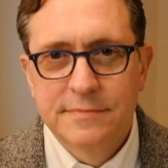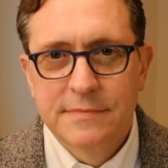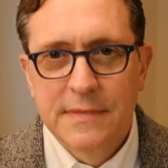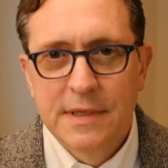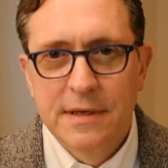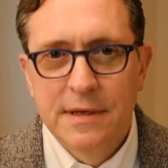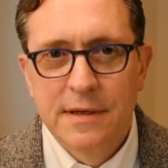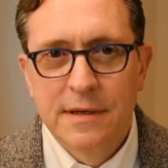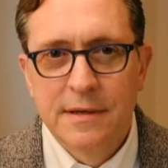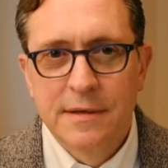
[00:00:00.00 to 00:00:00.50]

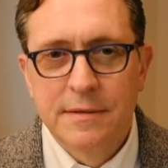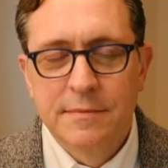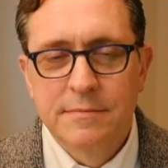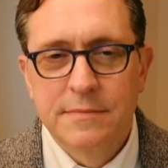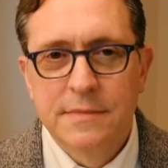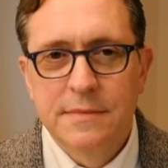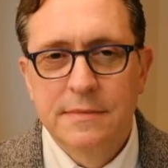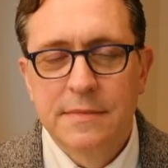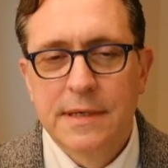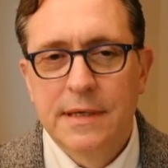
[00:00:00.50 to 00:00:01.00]

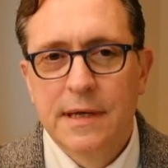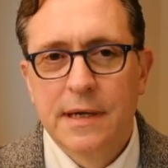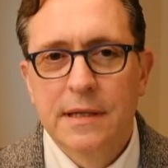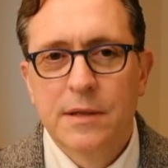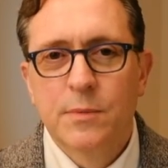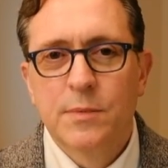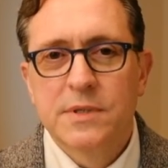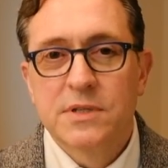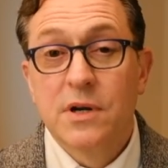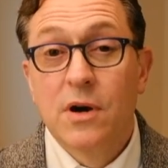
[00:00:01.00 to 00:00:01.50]

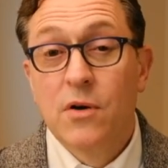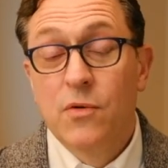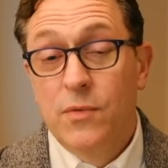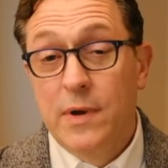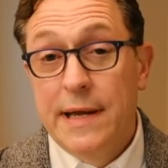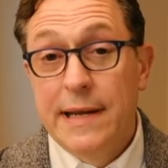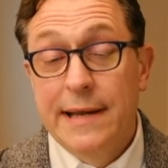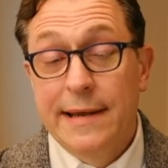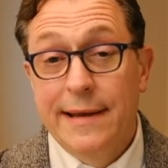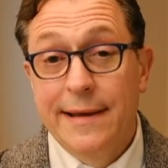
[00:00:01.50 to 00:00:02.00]
Ellen was
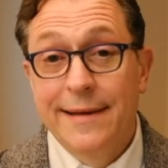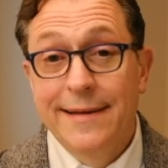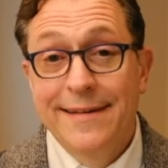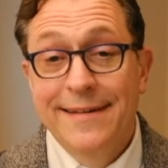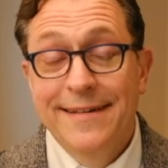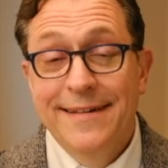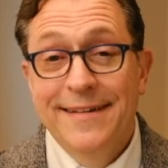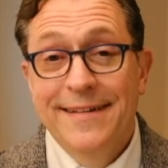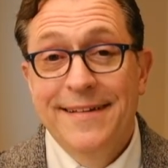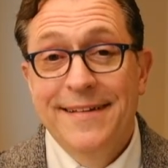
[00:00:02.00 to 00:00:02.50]
already
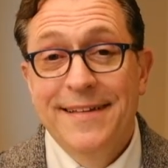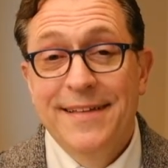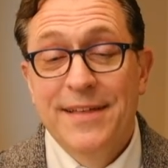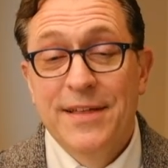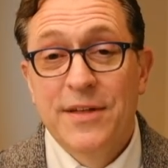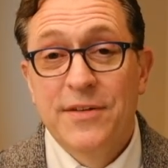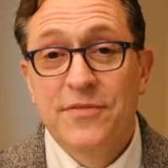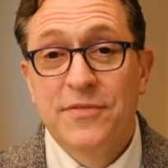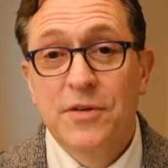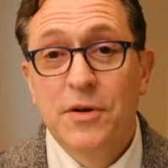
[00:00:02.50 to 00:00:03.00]

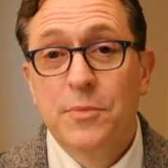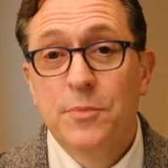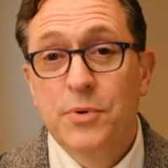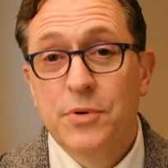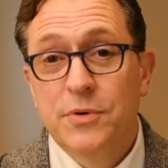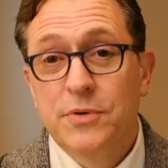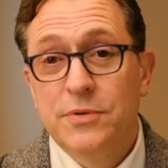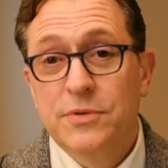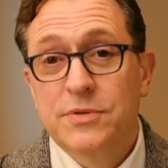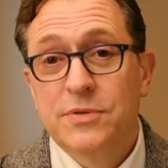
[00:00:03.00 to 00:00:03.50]
a film
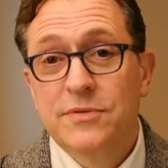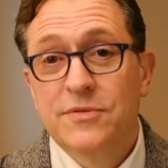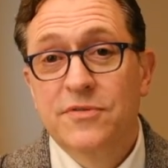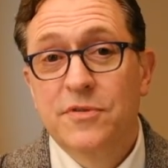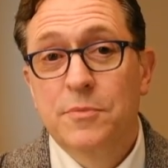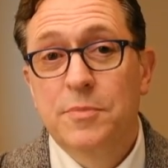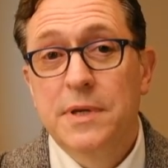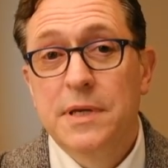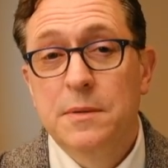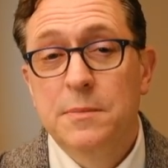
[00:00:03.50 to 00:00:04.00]
producer for
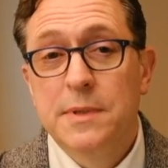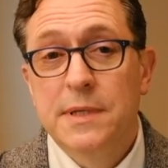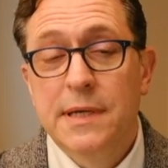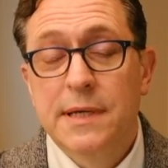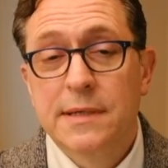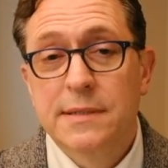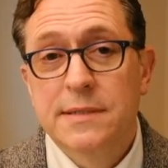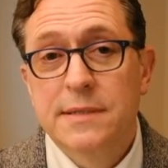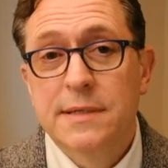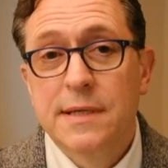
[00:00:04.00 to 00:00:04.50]

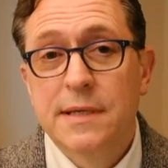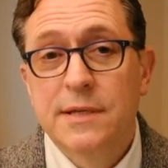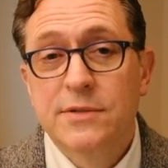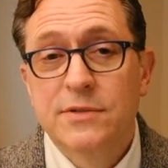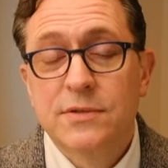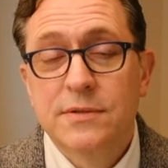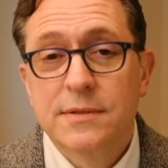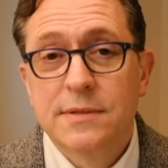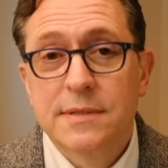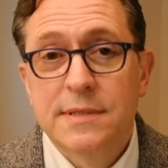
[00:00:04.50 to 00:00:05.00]
PBS
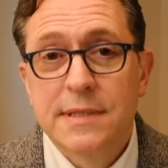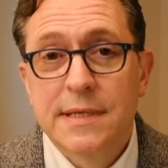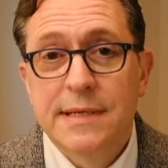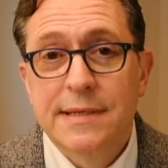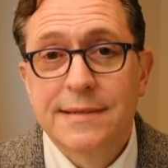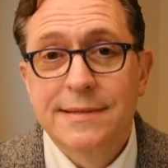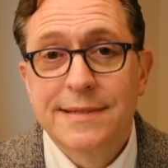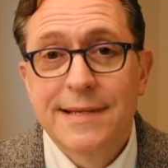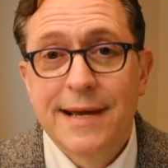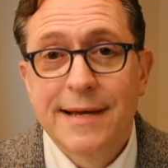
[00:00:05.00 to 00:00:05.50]
stations
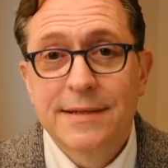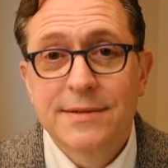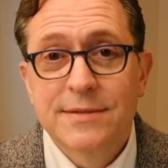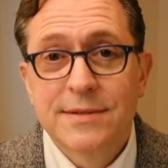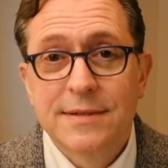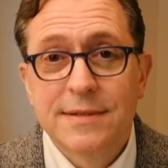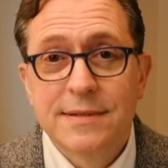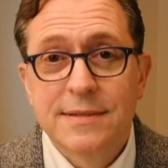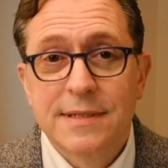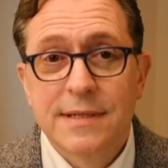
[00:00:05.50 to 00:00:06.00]
in
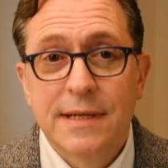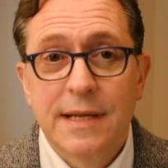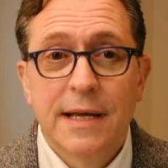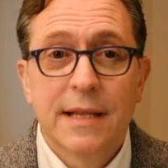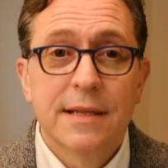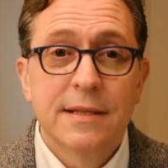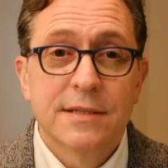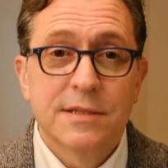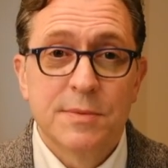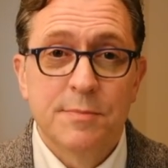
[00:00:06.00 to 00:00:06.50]
Texas, and
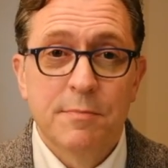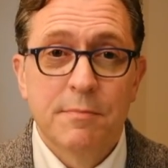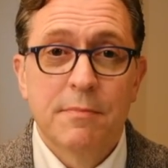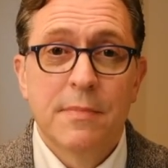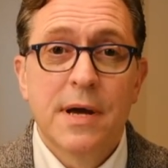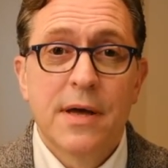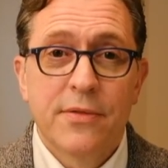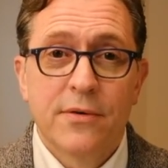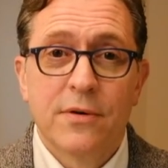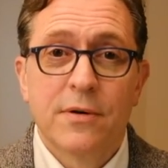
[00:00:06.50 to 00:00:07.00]
Ellen's
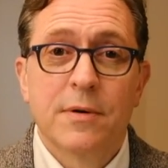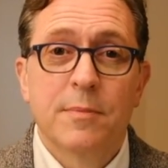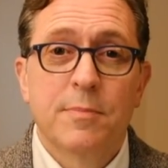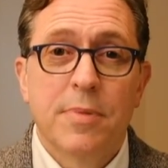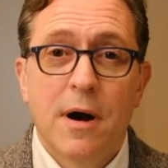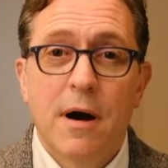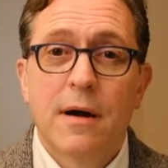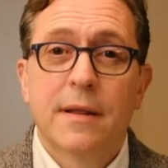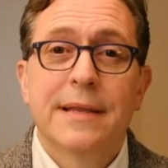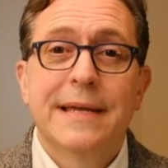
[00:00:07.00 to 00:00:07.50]
mother,
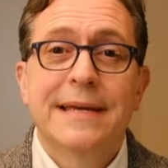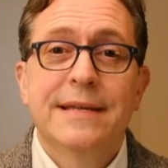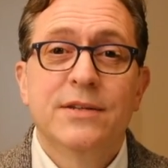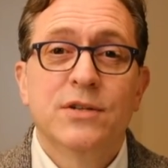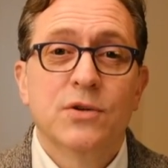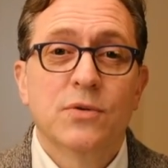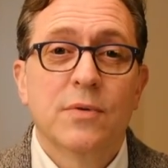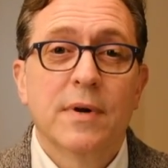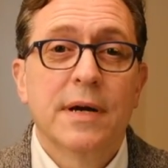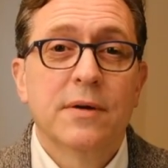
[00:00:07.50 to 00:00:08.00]
Pauline
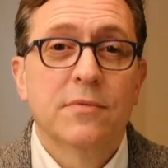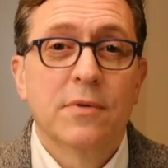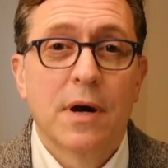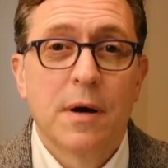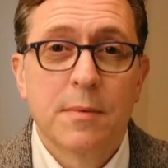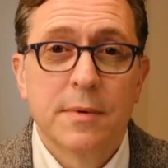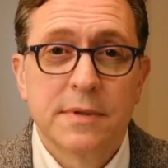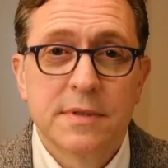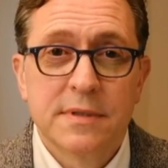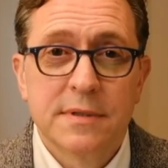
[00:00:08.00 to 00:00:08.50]
Durrett
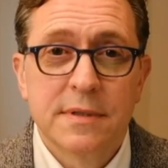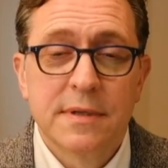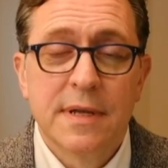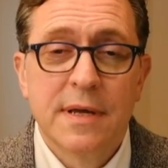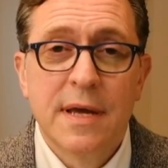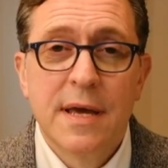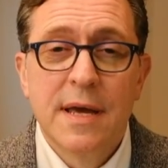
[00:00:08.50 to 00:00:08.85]
Robertson,